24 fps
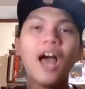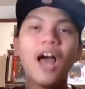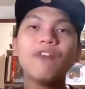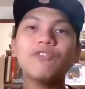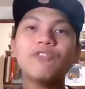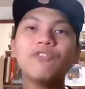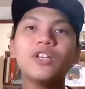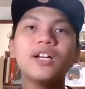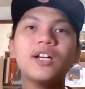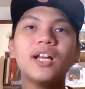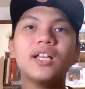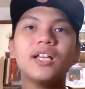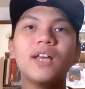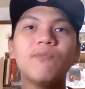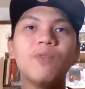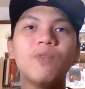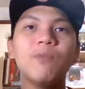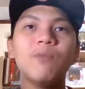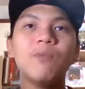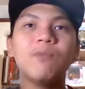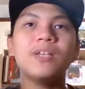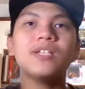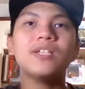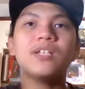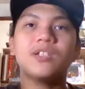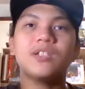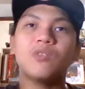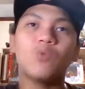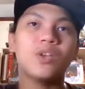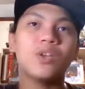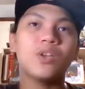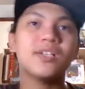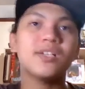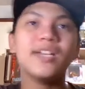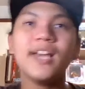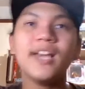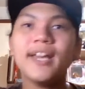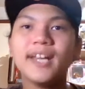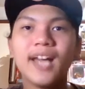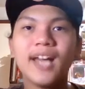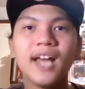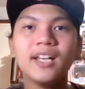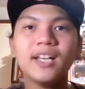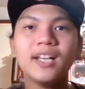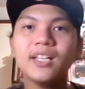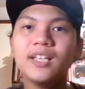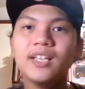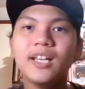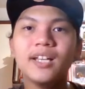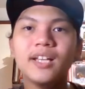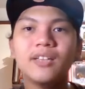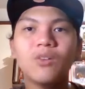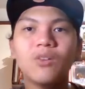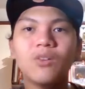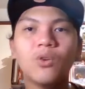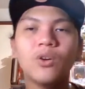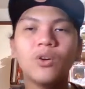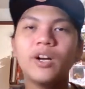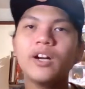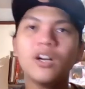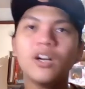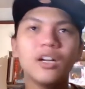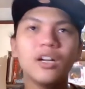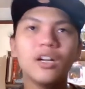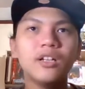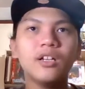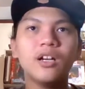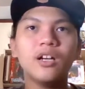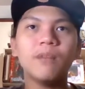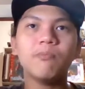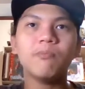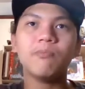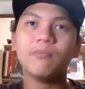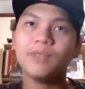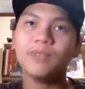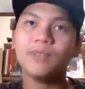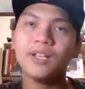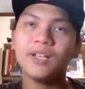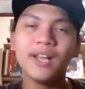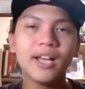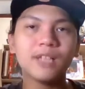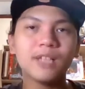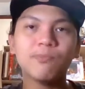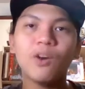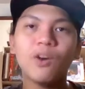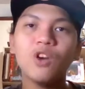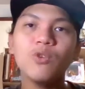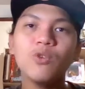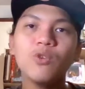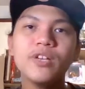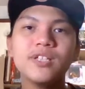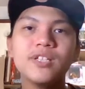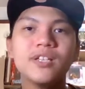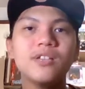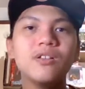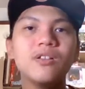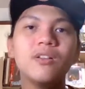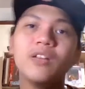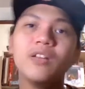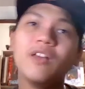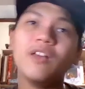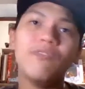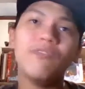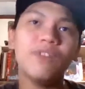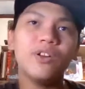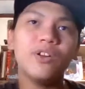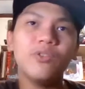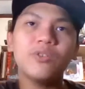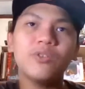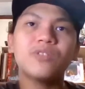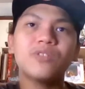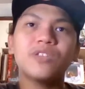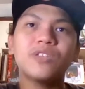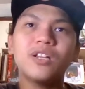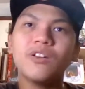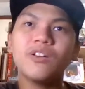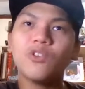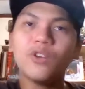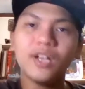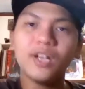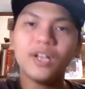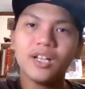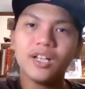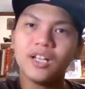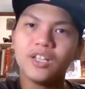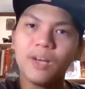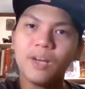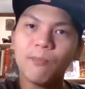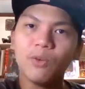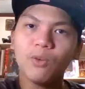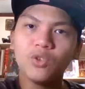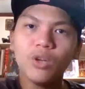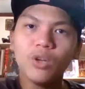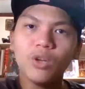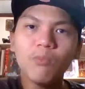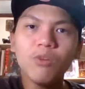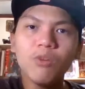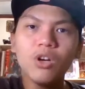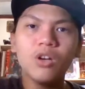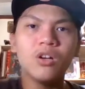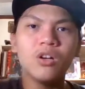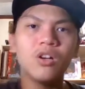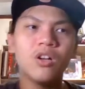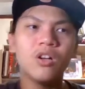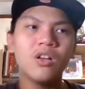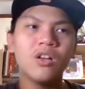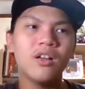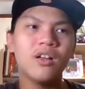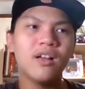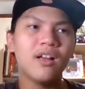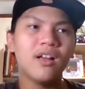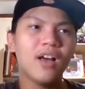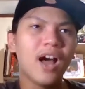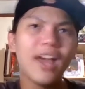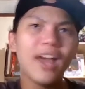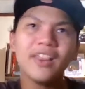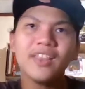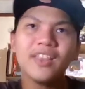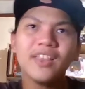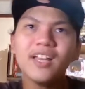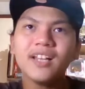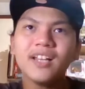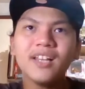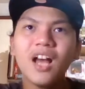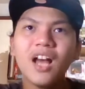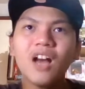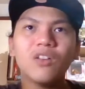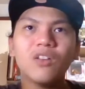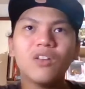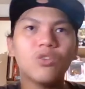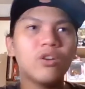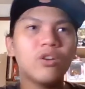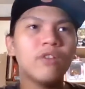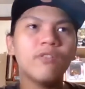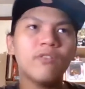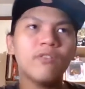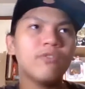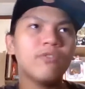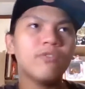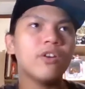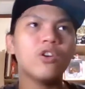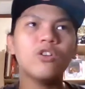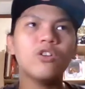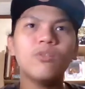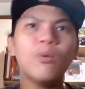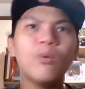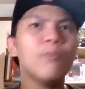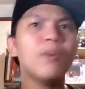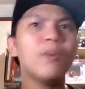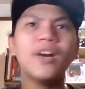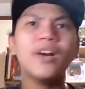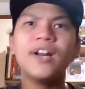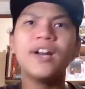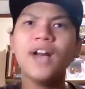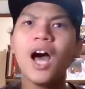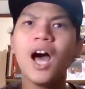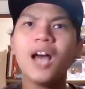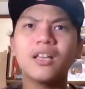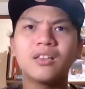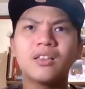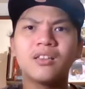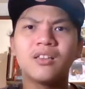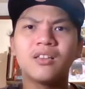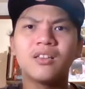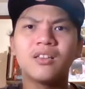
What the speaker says: After that MVP season, was he a candidate or a runner-up the next following season, even though we still recorded a triple-double? I think not, or if I could remember, not.